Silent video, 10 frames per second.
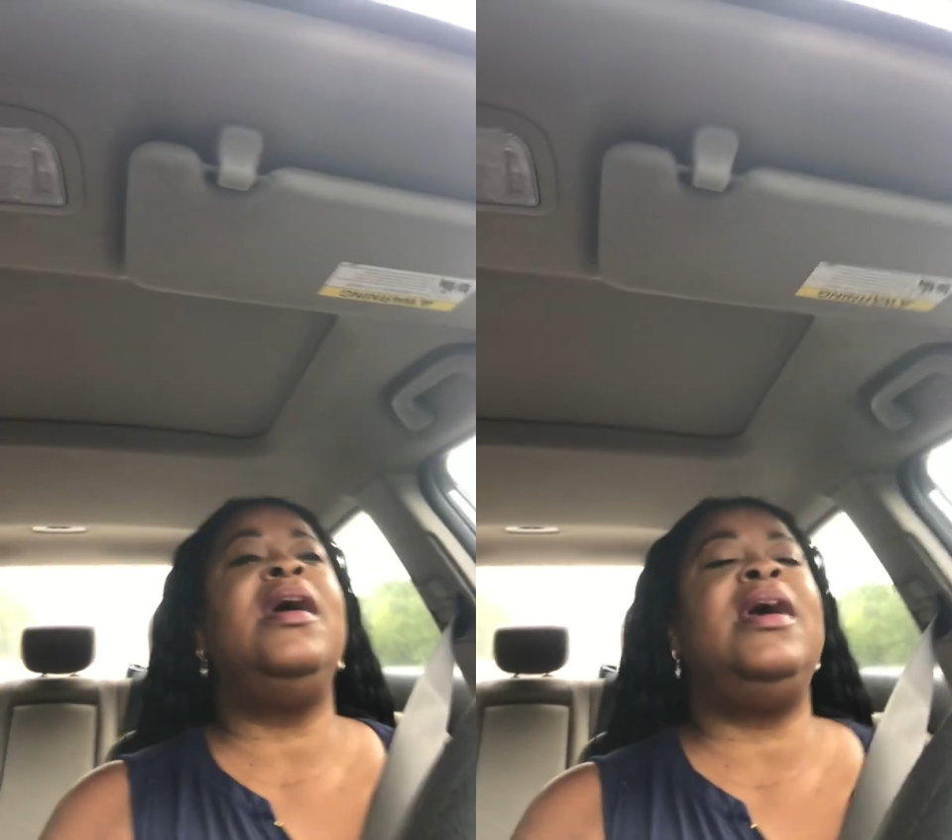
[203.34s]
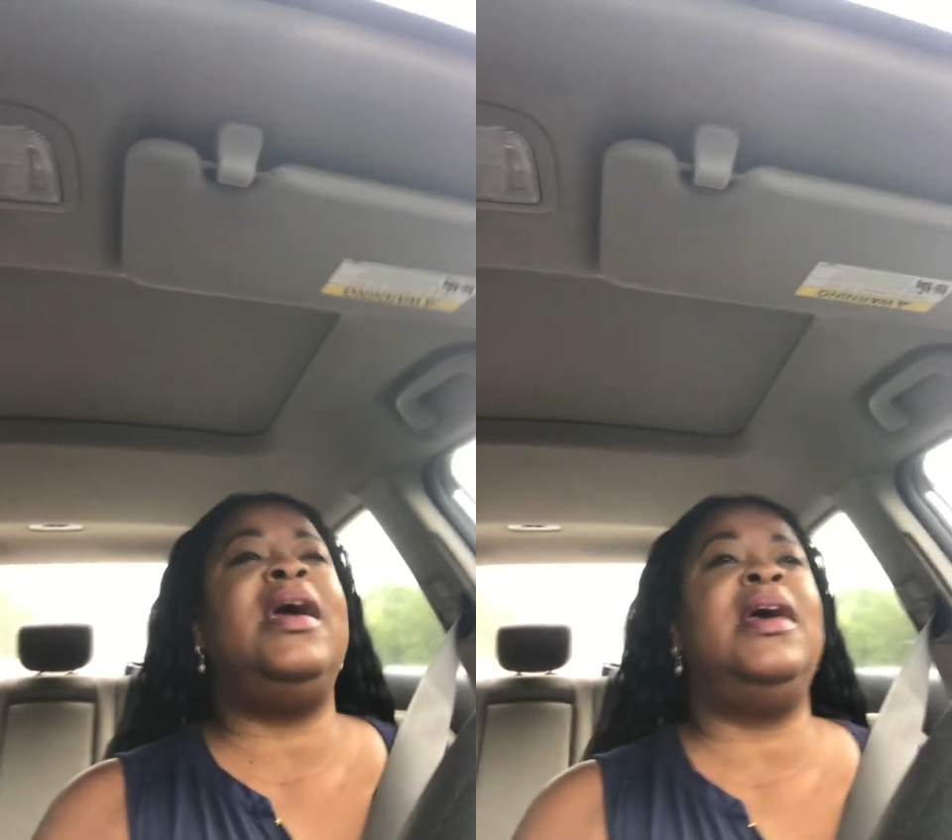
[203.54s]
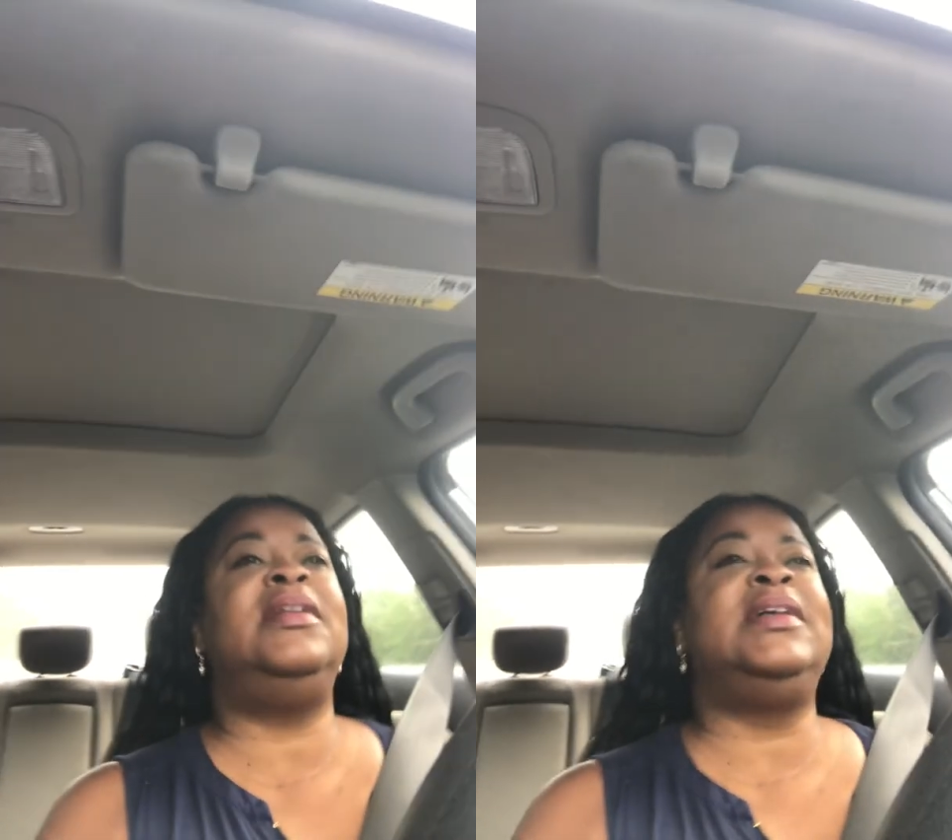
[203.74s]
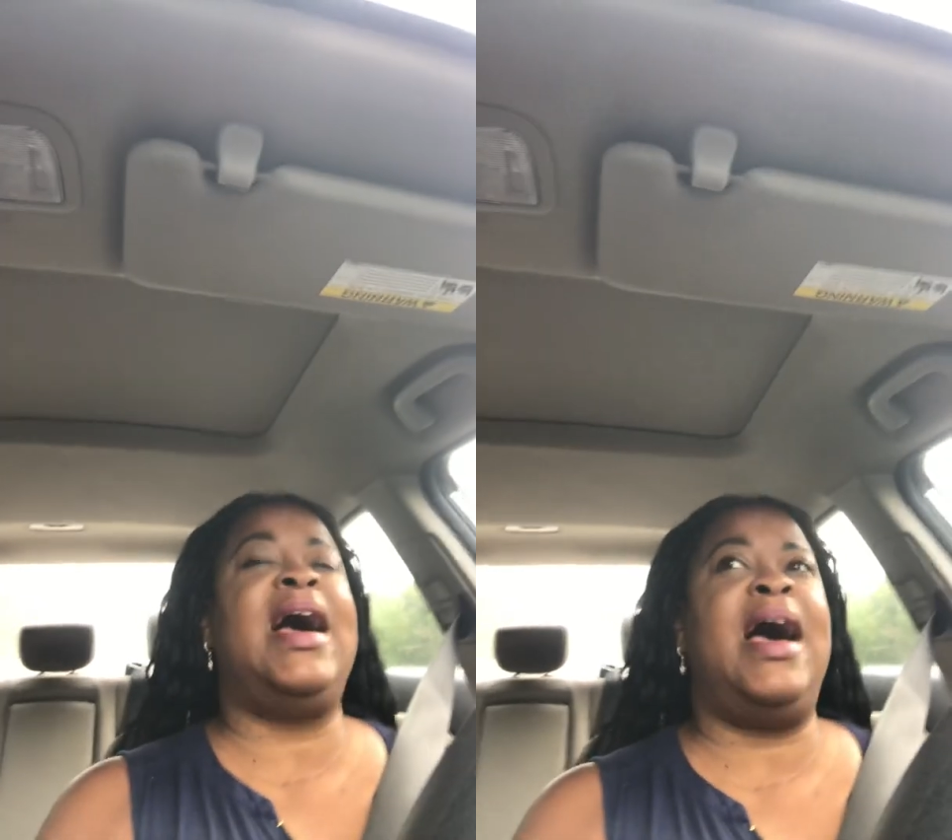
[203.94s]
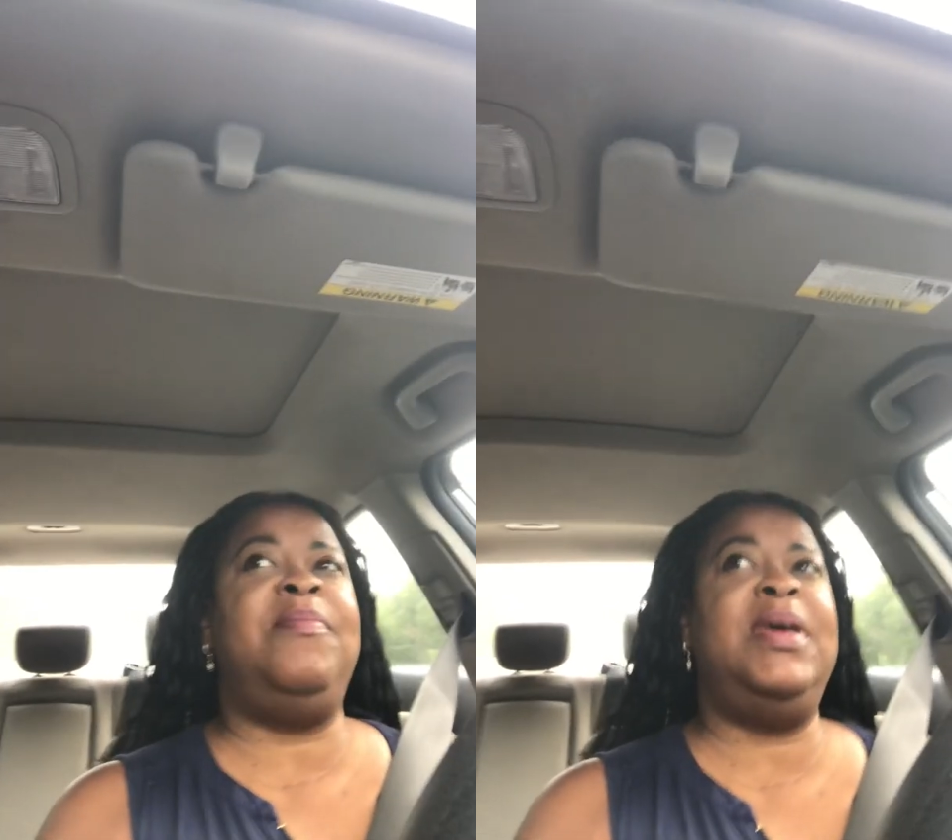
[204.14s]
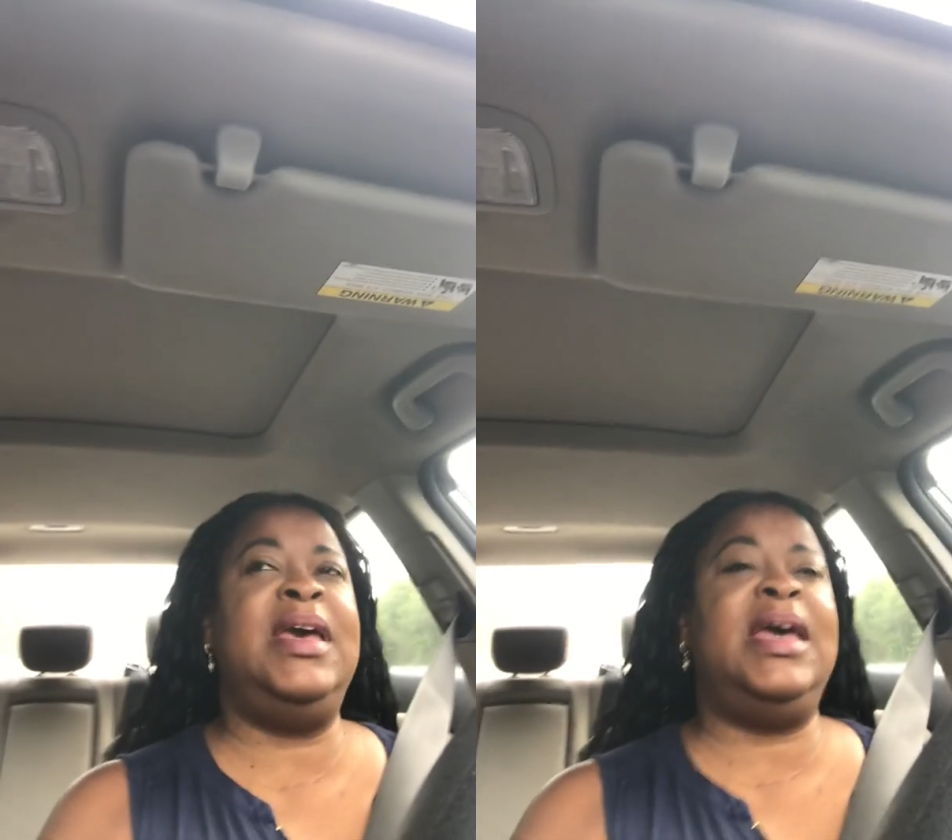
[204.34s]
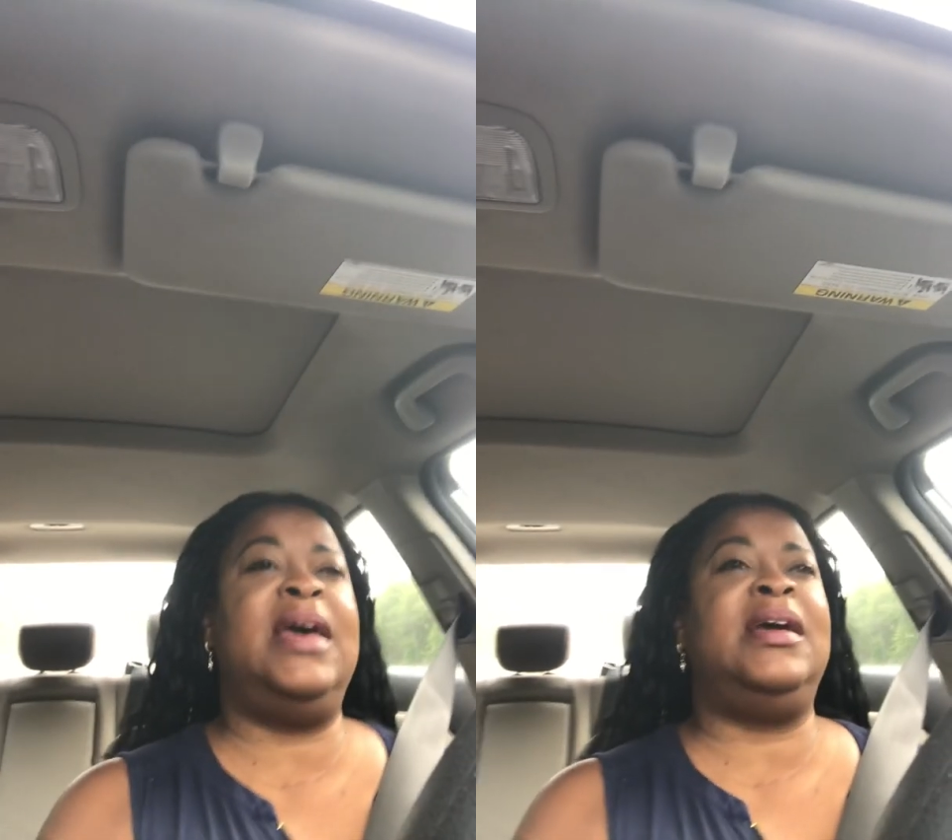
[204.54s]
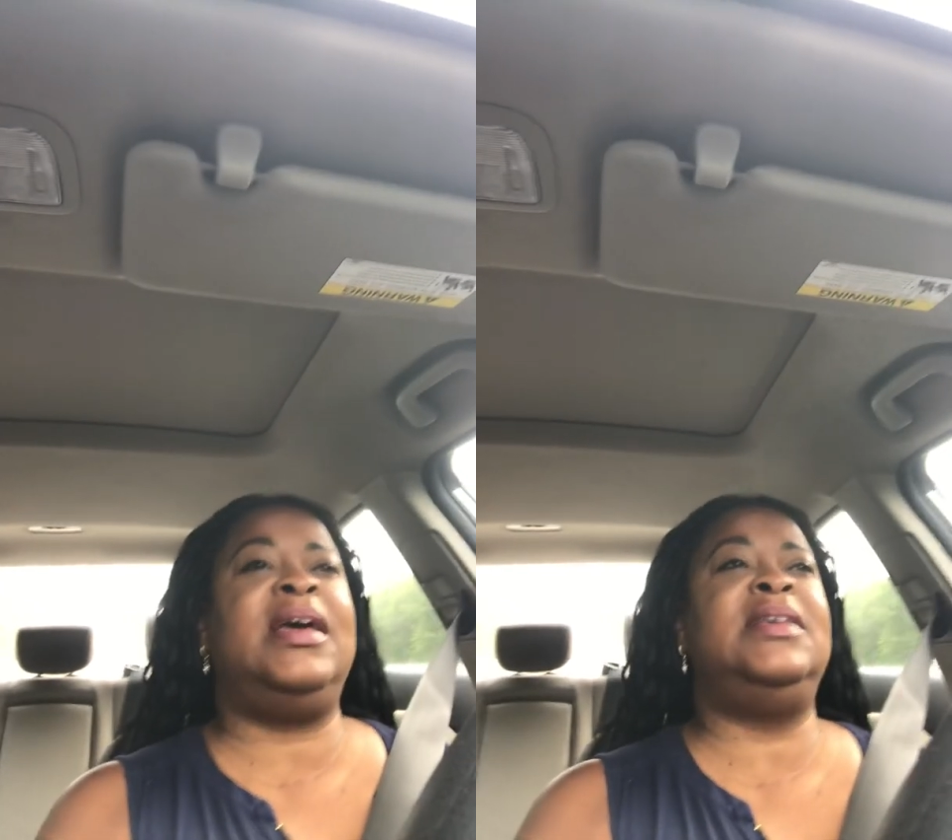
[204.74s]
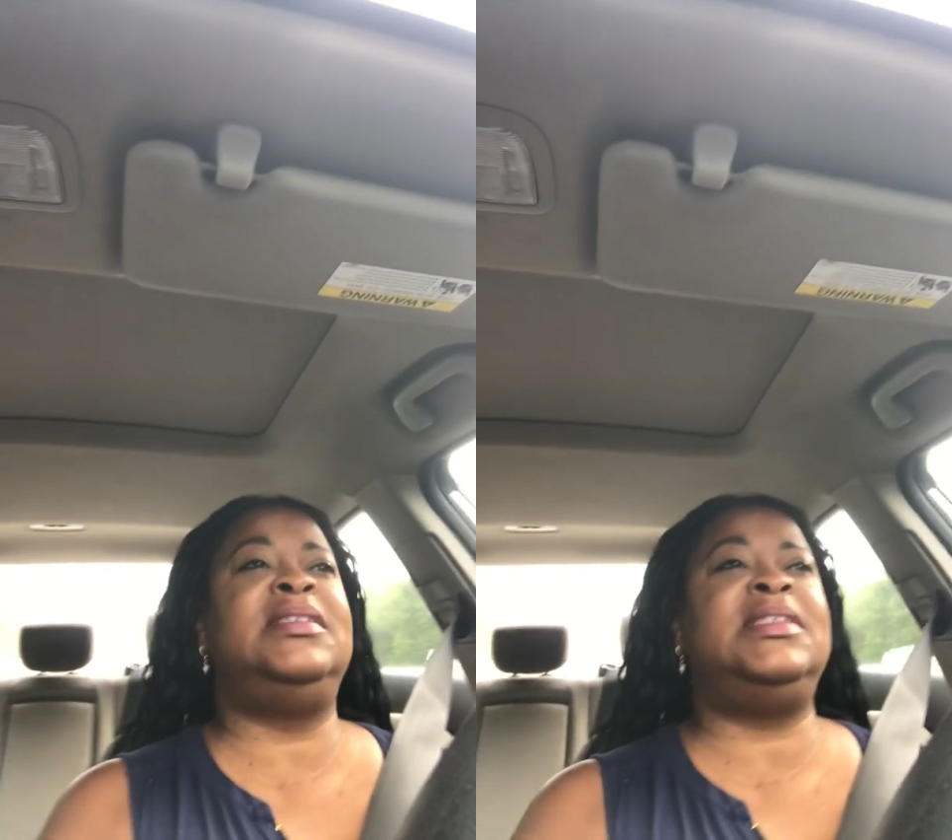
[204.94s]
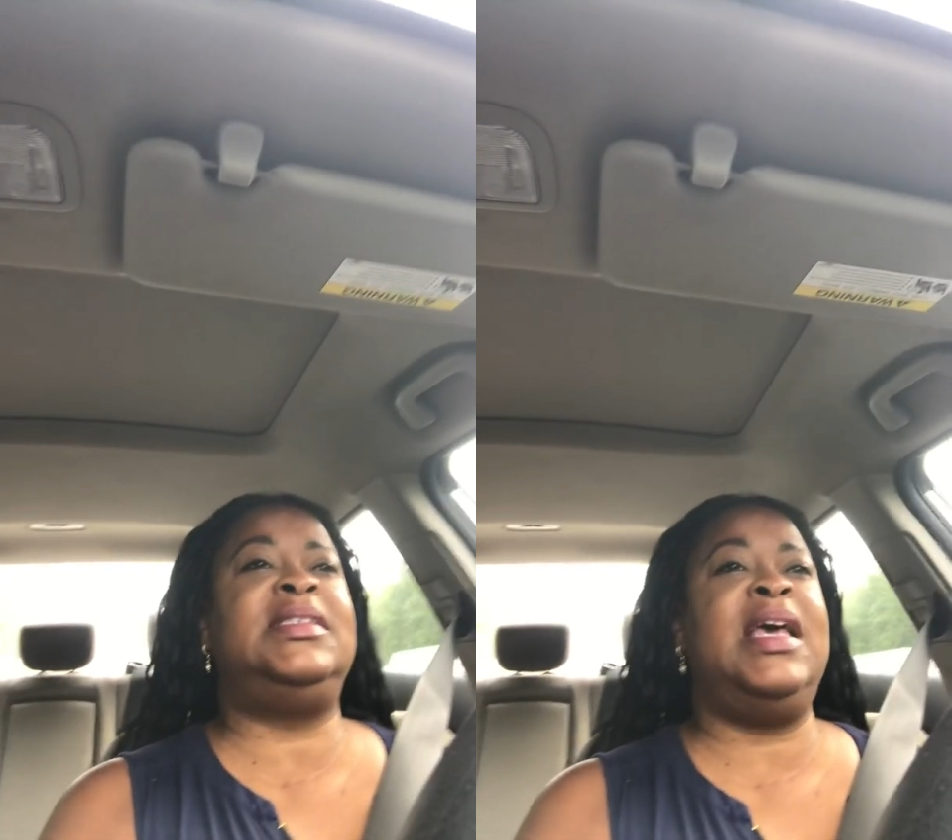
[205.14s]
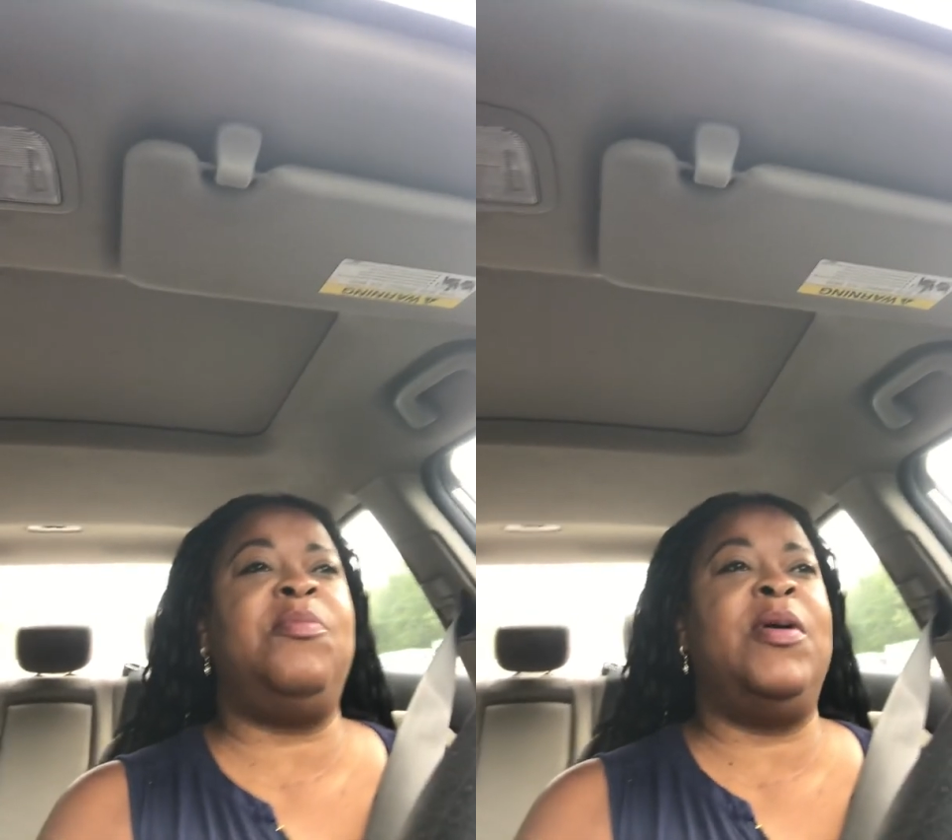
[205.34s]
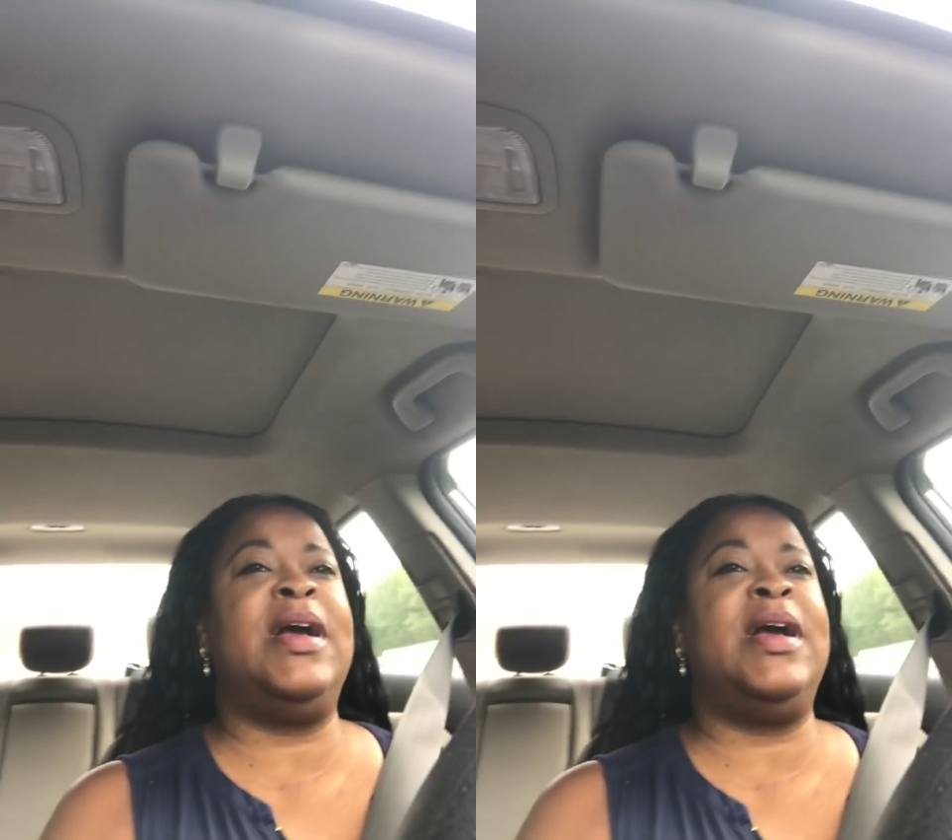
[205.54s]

And Gabby is the same way.